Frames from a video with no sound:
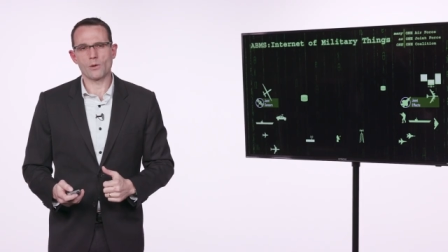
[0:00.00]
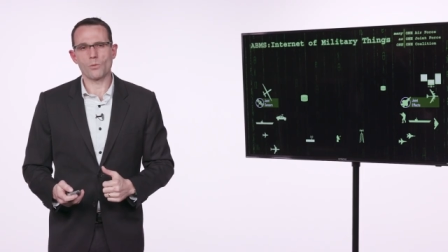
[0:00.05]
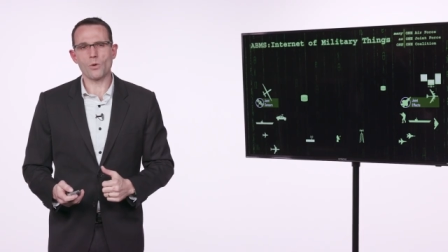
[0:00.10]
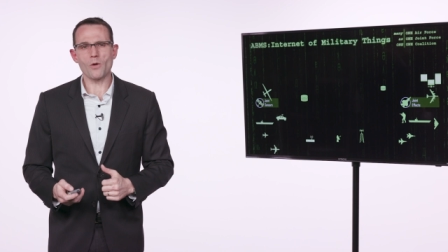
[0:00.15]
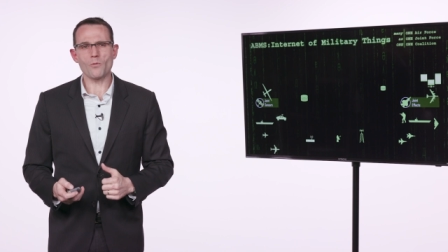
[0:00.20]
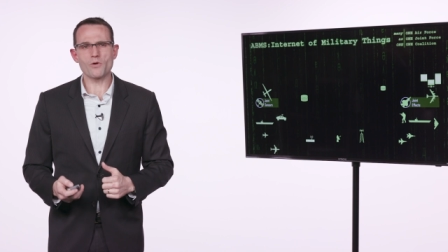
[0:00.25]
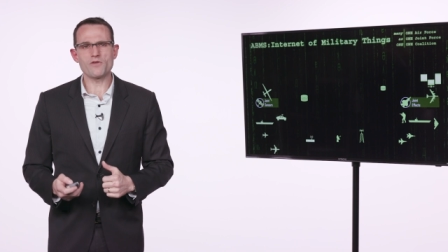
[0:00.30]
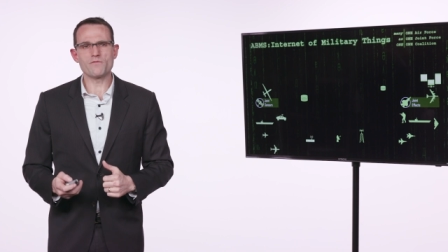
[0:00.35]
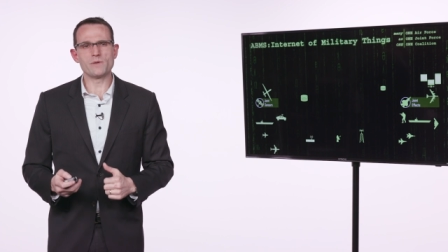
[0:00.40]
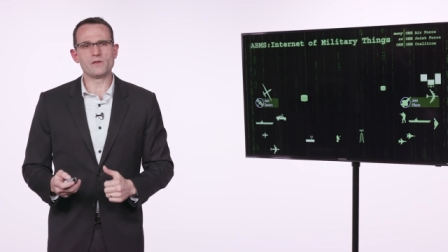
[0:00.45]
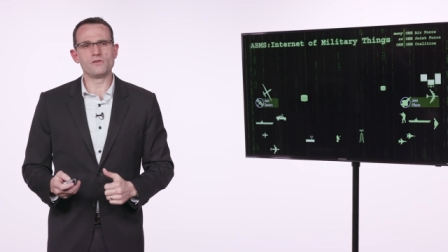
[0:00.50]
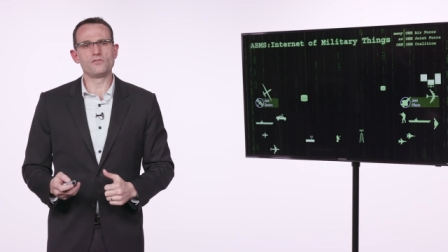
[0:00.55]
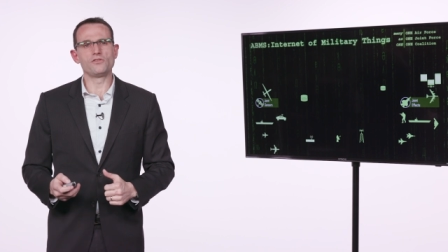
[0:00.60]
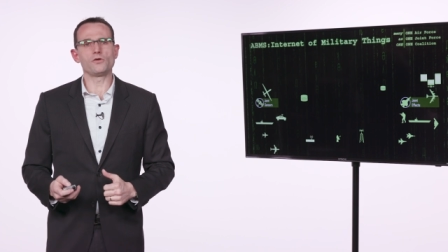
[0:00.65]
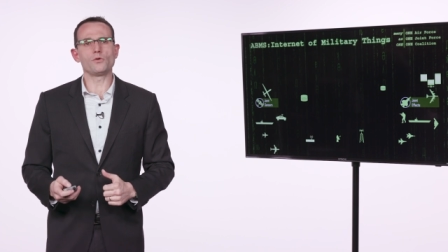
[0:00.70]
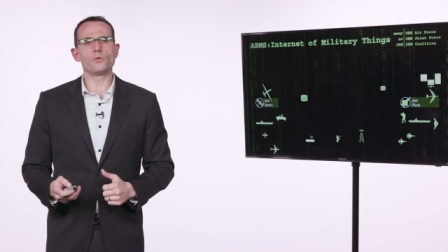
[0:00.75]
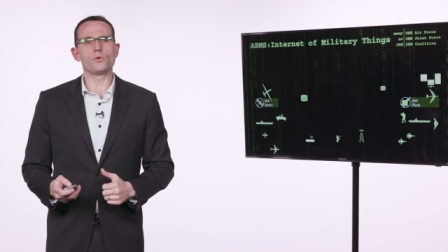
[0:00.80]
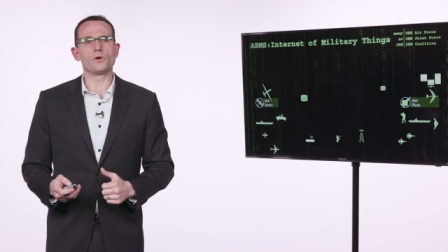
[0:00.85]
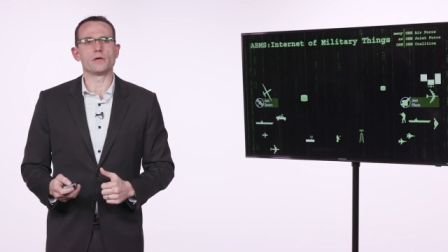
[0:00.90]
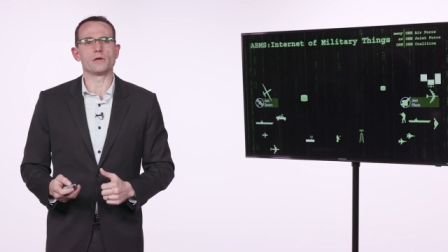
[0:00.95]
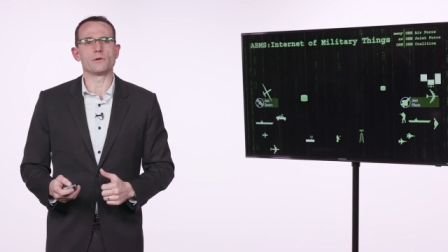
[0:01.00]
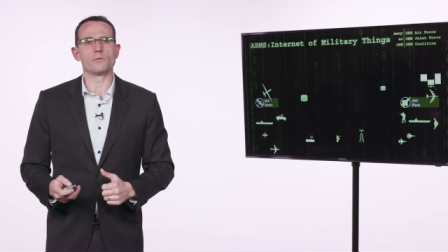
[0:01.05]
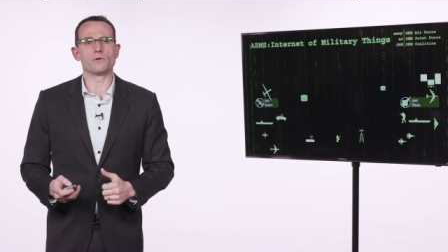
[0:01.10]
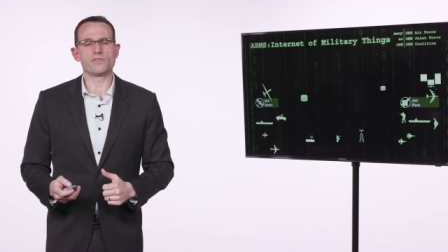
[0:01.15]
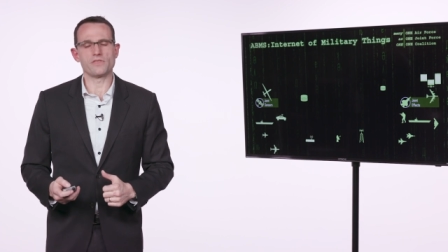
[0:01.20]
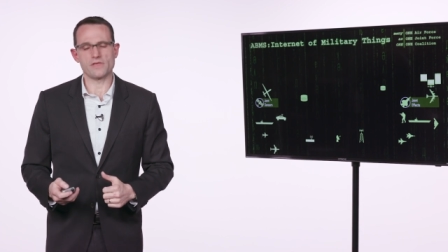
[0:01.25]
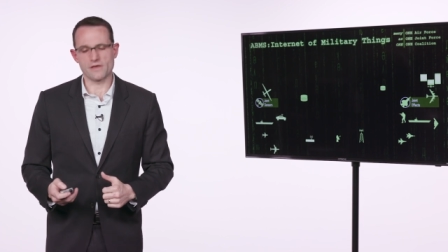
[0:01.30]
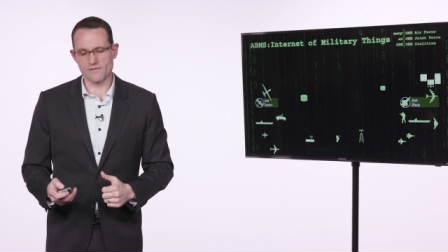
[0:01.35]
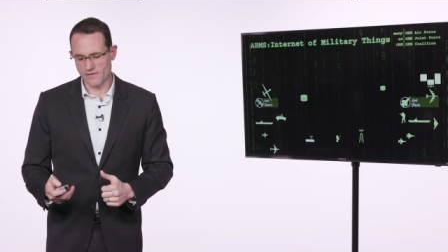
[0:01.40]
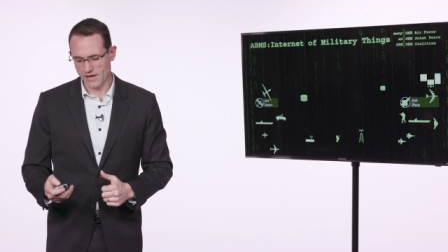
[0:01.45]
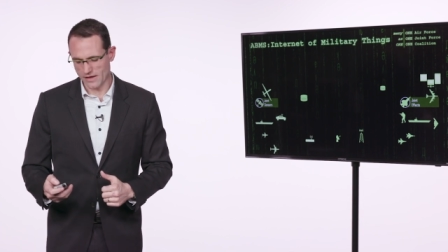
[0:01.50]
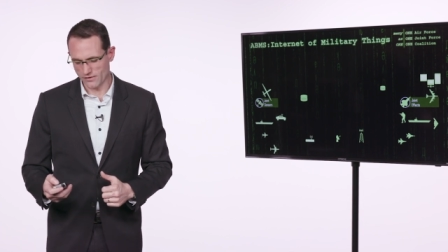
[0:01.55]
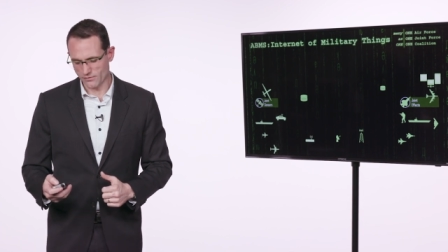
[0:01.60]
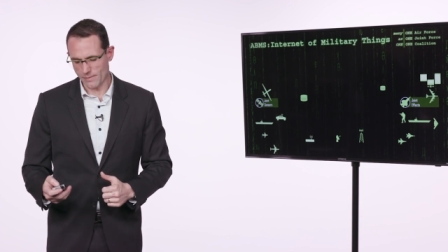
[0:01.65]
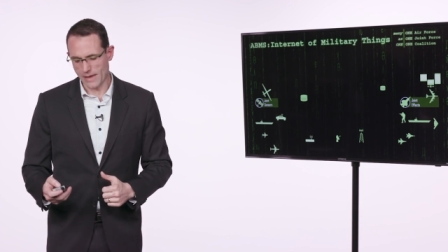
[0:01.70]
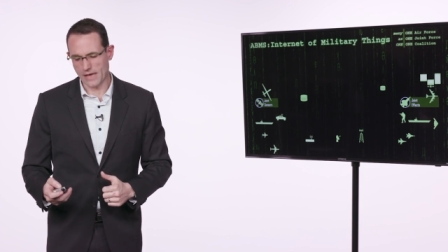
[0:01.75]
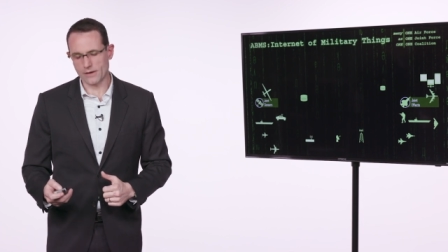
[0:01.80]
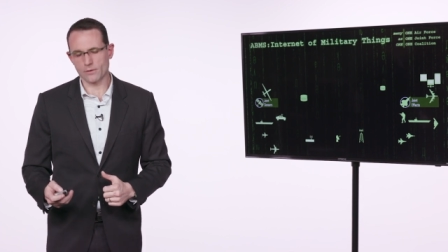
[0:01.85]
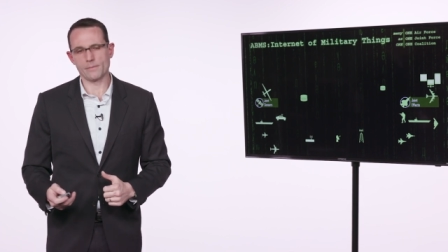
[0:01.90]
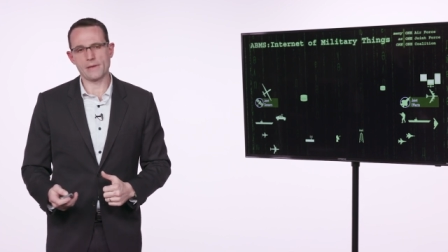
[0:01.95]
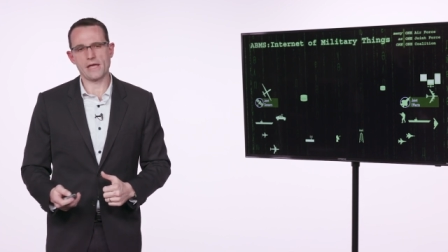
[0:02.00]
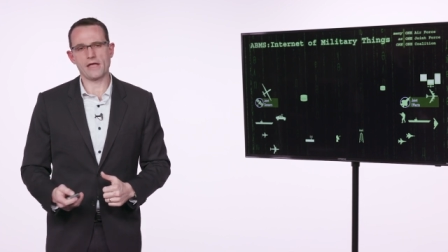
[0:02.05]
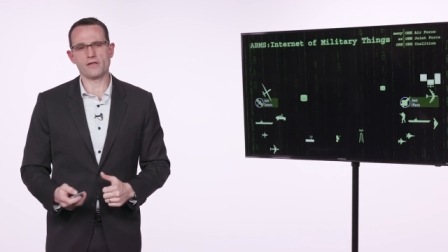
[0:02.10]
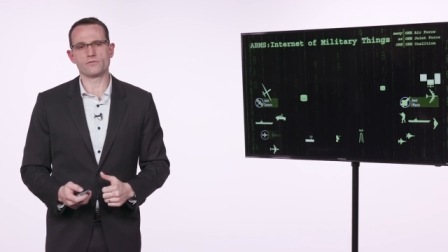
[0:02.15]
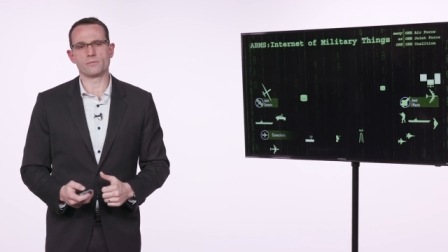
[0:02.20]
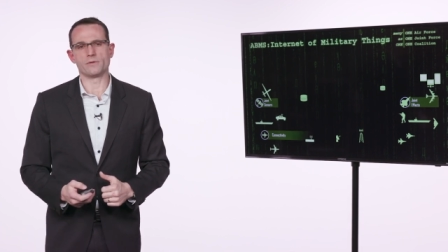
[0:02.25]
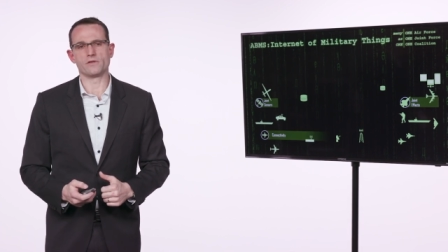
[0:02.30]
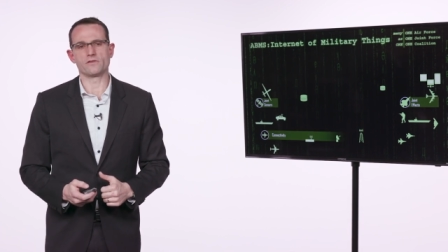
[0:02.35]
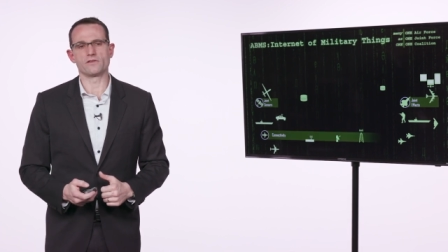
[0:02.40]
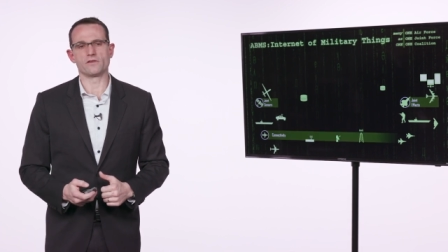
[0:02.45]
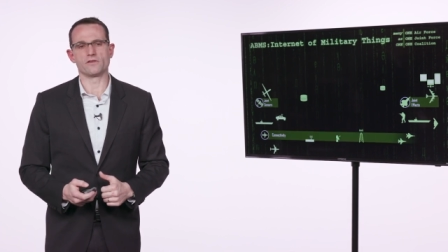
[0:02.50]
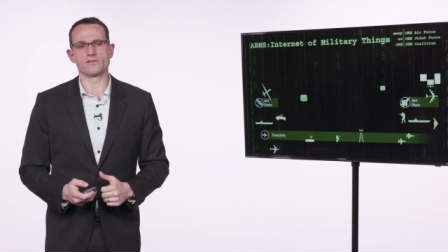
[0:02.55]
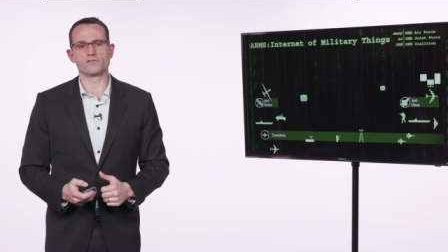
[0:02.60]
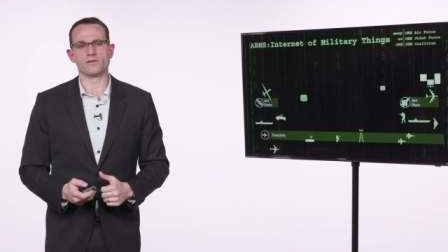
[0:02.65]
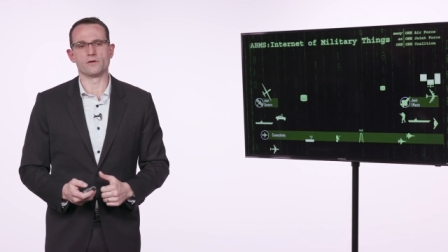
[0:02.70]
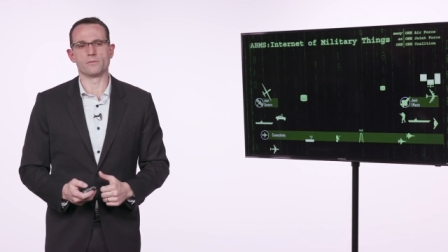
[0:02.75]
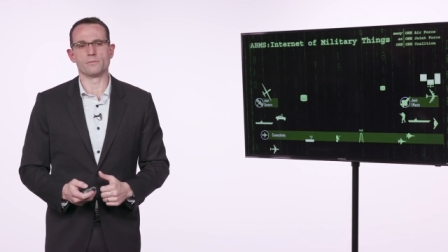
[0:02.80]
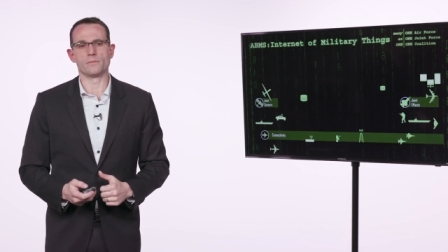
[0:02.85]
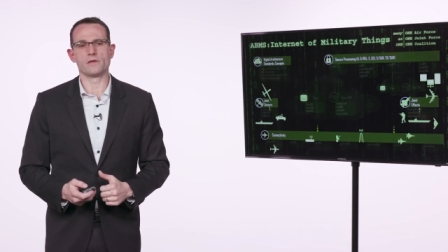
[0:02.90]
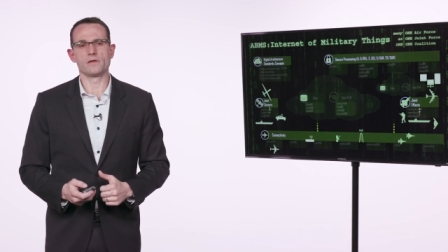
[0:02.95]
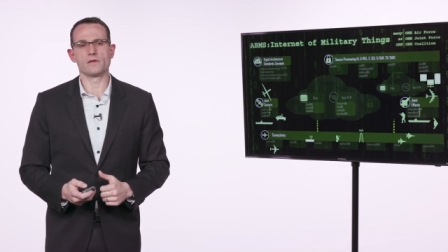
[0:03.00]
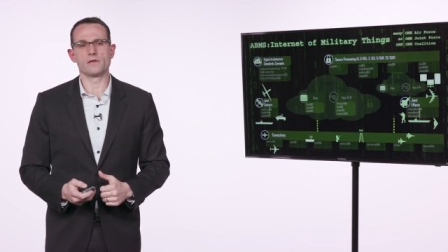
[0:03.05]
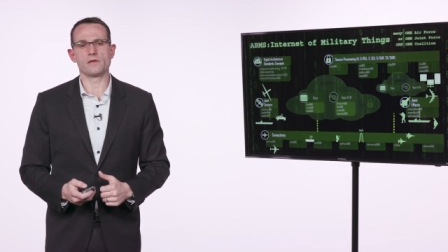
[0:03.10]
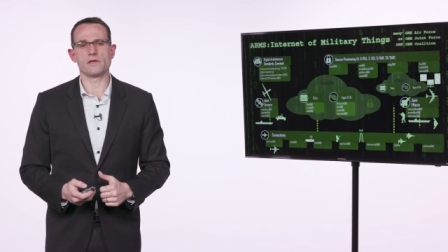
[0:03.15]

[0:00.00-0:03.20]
Now, what we've been doing with the Advanced Battle Management System